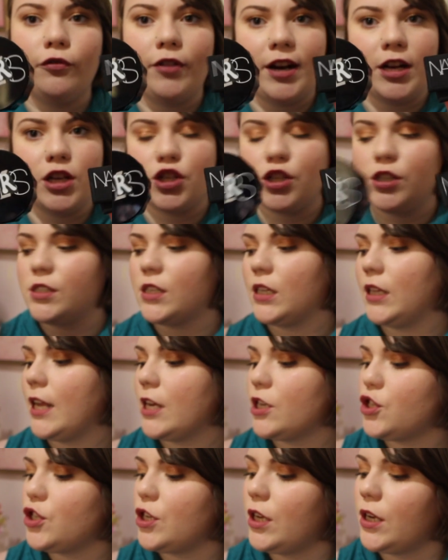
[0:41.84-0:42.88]
Fetishes
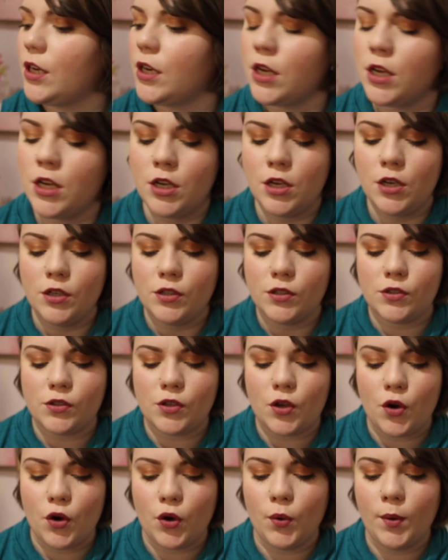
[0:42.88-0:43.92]
Collection.
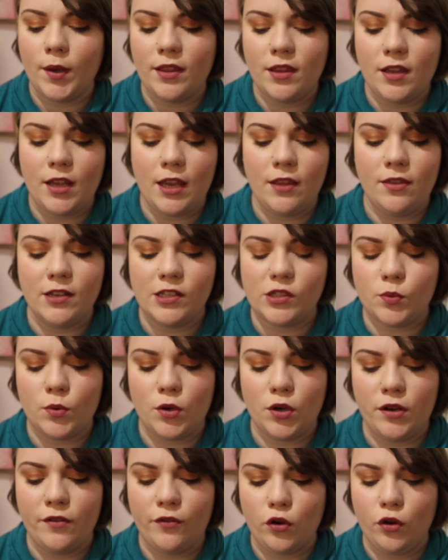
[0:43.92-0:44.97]
So in this
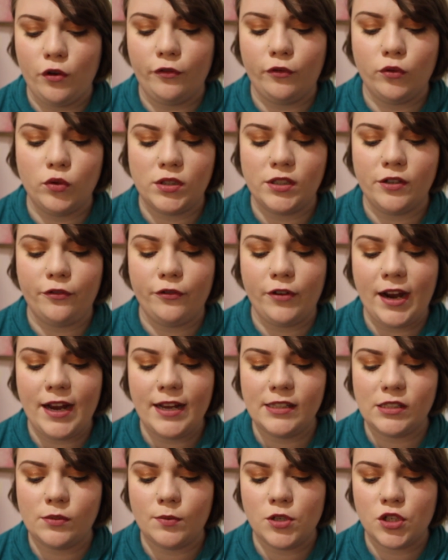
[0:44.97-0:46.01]
one you've got Fort de
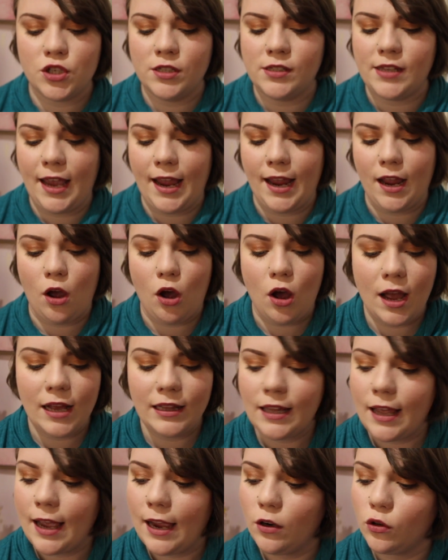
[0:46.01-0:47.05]
France, which is a
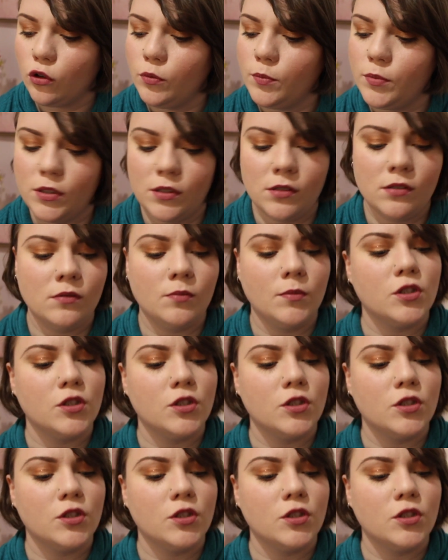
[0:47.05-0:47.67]
highlight, oops,